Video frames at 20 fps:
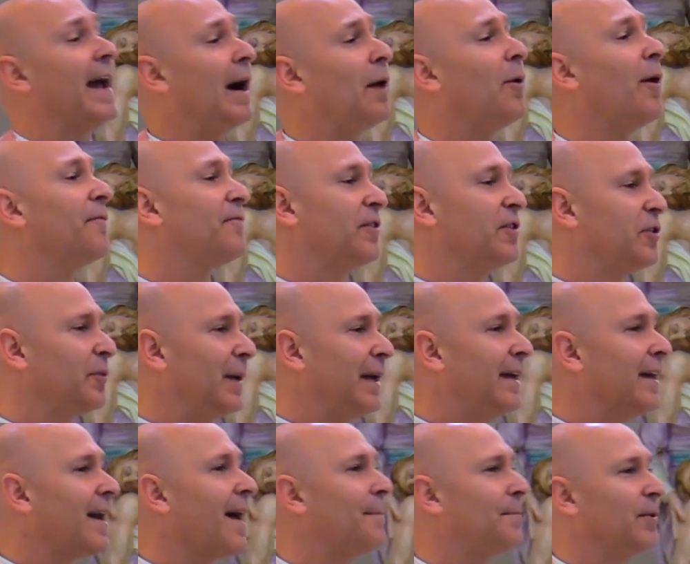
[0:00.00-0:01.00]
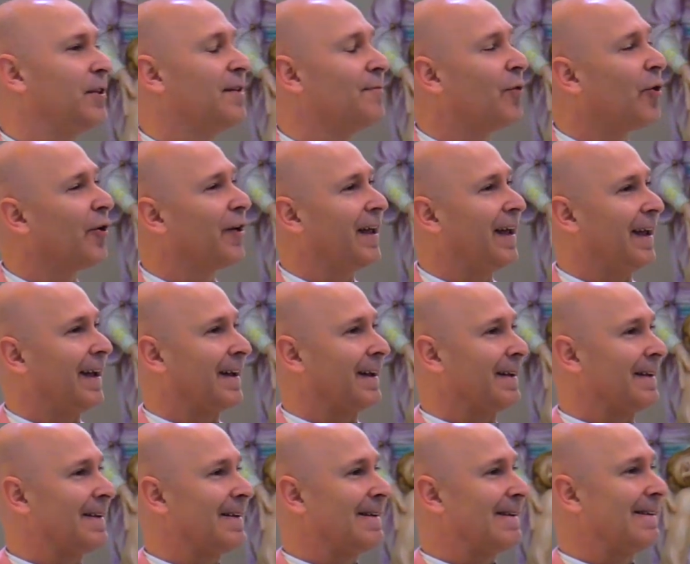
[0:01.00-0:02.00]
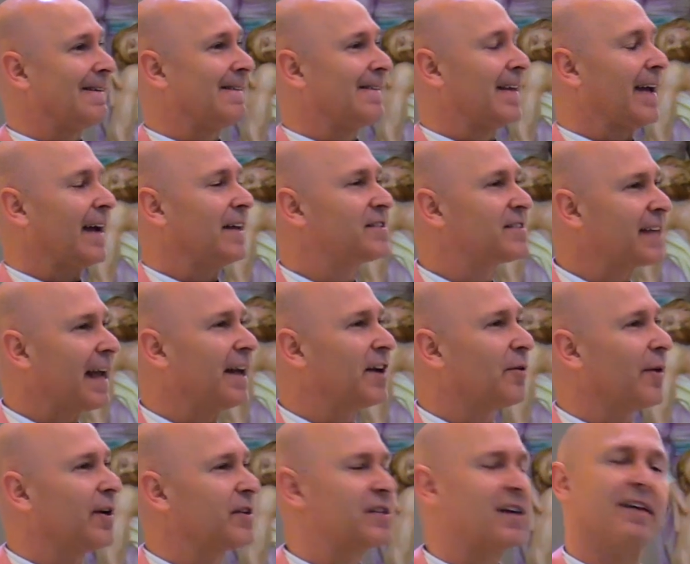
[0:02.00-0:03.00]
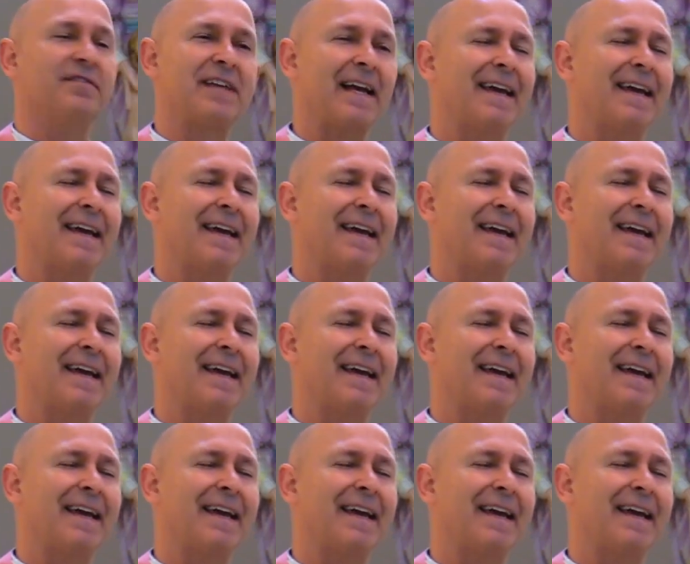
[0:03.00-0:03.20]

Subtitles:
How often do we get up in the morning and say to ourselves,